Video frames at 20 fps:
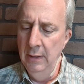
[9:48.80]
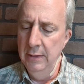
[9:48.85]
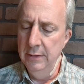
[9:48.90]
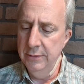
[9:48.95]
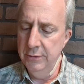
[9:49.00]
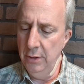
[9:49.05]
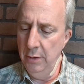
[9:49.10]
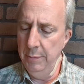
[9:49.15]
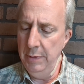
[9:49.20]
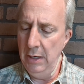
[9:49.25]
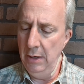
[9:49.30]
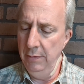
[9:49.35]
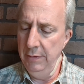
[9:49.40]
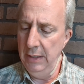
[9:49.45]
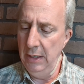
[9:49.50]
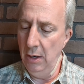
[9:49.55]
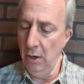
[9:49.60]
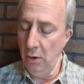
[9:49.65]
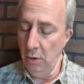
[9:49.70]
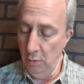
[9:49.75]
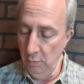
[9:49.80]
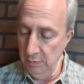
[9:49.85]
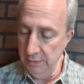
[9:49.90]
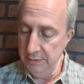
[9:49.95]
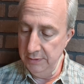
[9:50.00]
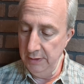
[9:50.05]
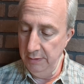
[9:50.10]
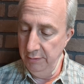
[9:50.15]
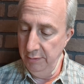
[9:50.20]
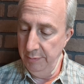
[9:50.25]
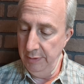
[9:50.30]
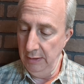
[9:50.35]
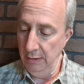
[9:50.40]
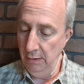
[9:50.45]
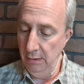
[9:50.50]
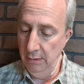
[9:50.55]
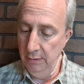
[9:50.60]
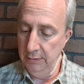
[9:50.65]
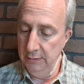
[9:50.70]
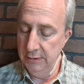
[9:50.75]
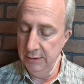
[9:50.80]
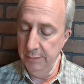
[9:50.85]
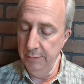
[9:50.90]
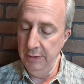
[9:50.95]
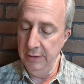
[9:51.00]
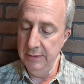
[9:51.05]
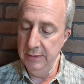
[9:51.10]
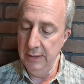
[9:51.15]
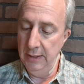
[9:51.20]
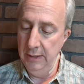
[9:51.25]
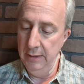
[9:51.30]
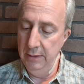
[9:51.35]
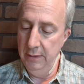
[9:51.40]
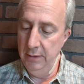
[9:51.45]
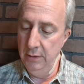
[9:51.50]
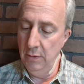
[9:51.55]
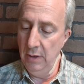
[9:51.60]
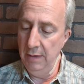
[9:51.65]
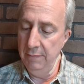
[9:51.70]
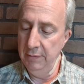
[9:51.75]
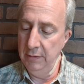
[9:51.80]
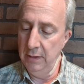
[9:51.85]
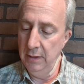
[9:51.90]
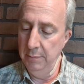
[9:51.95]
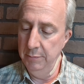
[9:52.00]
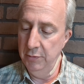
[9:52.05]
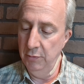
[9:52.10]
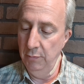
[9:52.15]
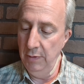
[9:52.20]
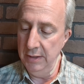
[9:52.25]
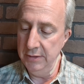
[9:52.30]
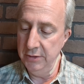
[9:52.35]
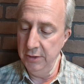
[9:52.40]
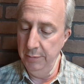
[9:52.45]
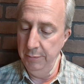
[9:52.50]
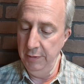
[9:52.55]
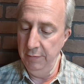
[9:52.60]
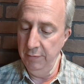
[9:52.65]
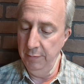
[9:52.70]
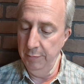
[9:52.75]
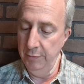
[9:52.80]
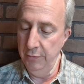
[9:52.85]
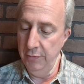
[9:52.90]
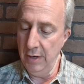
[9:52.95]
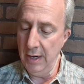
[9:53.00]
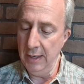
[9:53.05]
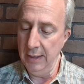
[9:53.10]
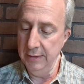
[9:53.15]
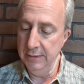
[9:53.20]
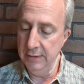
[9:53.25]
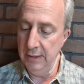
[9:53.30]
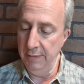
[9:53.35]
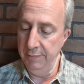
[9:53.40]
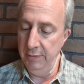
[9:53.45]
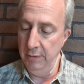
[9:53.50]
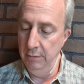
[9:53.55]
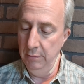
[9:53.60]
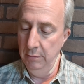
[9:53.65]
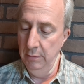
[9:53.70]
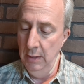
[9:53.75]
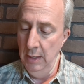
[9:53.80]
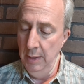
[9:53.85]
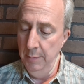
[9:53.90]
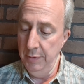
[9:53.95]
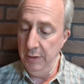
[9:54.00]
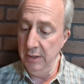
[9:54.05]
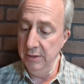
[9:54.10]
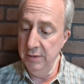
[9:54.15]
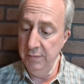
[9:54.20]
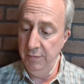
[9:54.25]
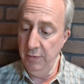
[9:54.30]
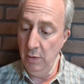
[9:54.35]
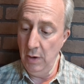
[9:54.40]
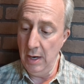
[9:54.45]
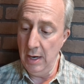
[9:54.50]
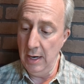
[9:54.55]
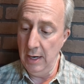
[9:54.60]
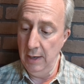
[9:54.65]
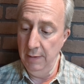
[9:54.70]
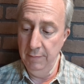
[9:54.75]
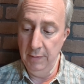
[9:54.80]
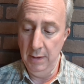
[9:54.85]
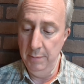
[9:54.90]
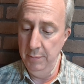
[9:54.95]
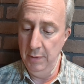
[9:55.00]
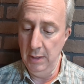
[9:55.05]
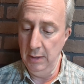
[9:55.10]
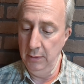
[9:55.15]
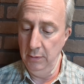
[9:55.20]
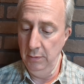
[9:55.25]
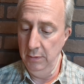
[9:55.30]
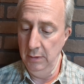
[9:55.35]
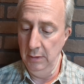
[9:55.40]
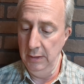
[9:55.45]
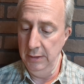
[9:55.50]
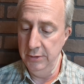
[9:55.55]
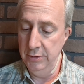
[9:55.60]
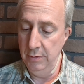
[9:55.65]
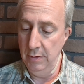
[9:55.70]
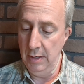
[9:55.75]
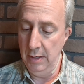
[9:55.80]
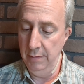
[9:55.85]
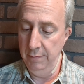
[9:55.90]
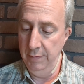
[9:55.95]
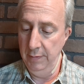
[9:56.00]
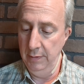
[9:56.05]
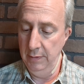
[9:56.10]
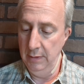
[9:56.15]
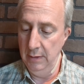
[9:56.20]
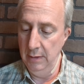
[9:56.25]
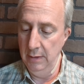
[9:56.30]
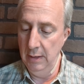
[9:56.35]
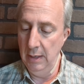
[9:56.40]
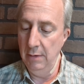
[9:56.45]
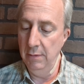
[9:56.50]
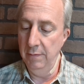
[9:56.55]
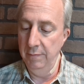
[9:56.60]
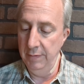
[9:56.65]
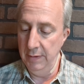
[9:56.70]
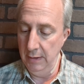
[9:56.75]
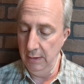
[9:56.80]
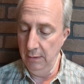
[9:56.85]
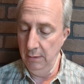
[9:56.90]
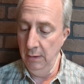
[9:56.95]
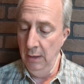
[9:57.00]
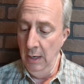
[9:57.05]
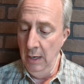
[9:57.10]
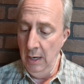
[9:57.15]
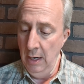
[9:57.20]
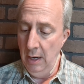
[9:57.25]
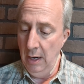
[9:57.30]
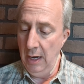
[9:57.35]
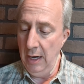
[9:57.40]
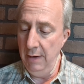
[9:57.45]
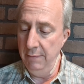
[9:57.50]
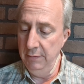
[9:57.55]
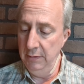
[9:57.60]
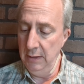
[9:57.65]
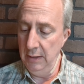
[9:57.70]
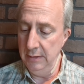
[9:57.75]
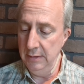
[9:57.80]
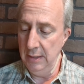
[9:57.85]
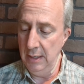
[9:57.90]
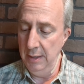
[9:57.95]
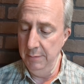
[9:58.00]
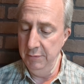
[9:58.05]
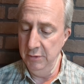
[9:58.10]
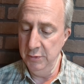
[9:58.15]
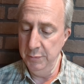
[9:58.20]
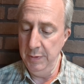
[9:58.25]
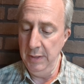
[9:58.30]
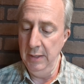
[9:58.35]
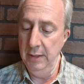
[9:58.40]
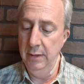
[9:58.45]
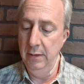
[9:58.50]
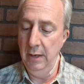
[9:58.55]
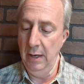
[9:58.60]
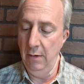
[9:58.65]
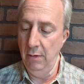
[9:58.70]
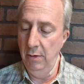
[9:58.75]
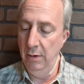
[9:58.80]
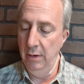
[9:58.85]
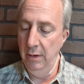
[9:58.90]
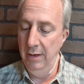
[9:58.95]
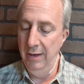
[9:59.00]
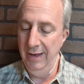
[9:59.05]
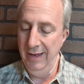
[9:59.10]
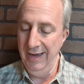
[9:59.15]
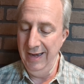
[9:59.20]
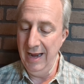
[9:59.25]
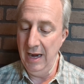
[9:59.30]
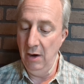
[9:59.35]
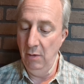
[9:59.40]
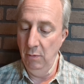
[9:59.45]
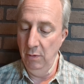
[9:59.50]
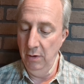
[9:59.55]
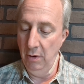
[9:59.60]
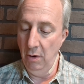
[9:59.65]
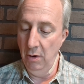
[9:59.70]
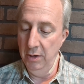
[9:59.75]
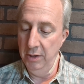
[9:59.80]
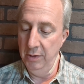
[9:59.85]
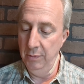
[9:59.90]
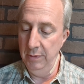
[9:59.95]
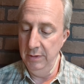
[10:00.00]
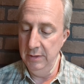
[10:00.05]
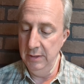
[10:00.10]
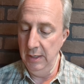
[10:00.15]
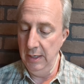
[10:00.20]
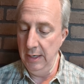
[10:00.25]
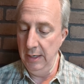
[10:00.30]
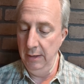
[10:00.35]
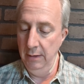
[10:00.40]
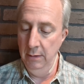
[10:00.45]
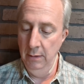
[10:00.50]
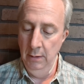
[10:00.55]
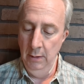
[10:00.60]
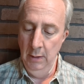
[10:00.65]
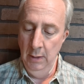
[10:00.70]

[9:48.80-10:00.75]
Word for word: Somehow they always seem to be long, Cimorene said. You haven't come to rescue me from the dragons, have you? Because if you have, I'm not going to let you out of, out of there. I haven't got time to spend uh, an hour arguing today.